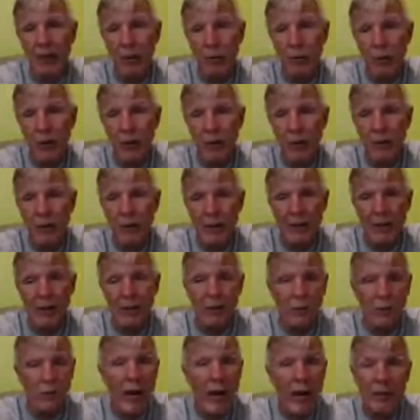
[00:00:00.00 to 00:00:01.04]
we're
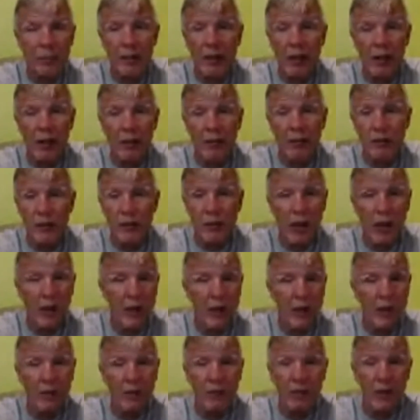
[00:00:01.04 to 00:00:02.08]
right in the middle of
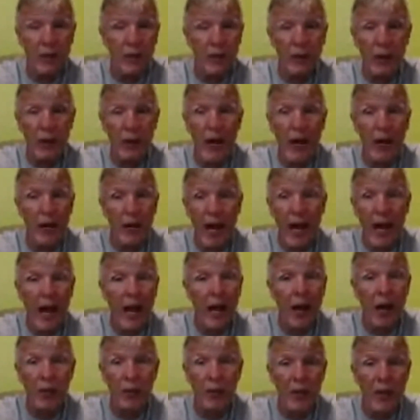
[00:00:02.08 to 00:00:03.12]
trying to figure out
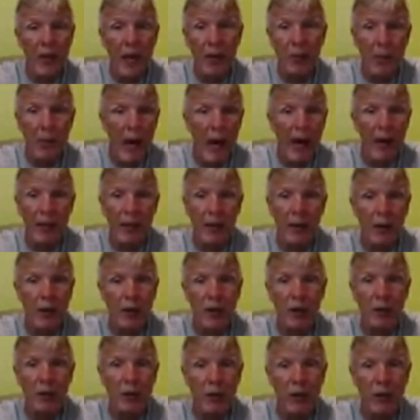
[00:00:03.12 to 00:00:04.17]
how the alpaca
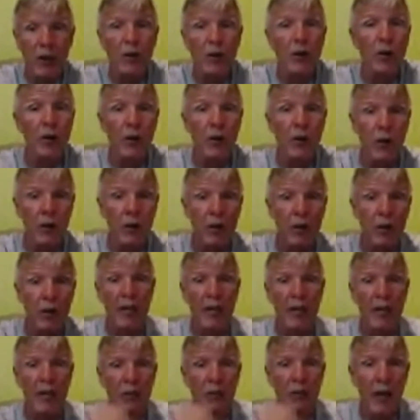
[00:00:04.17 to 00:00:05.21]
herd
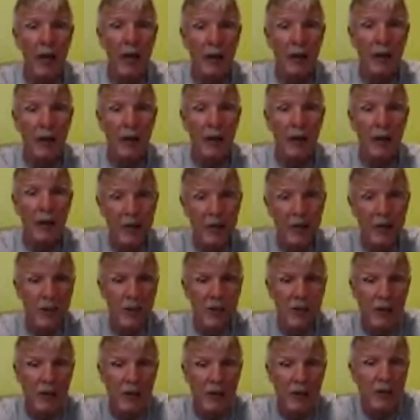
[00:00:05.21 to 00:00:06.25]
on a nationwide
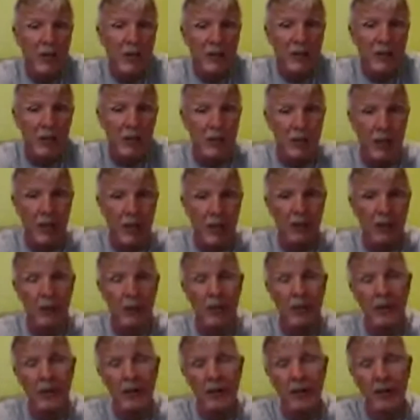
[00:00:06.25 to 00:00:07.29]
basis can be
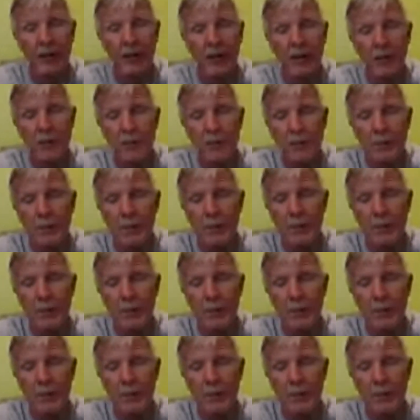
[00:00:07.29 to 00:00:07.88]
sustainable. Mm-hmm.